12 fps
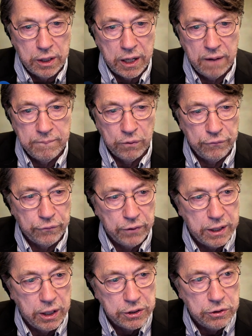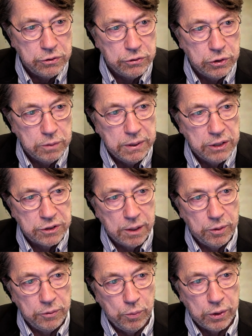A lot of them are free on YouTube, and then
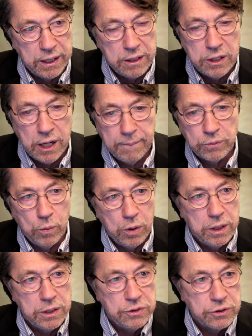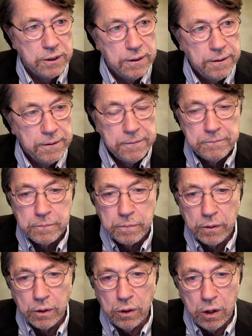some of the more in-depth ones
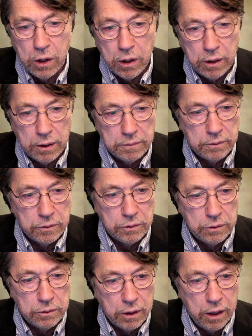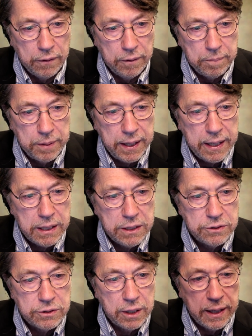are on the
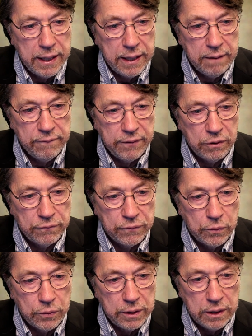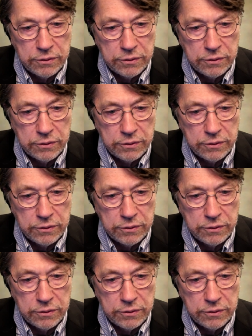page that I have there for you.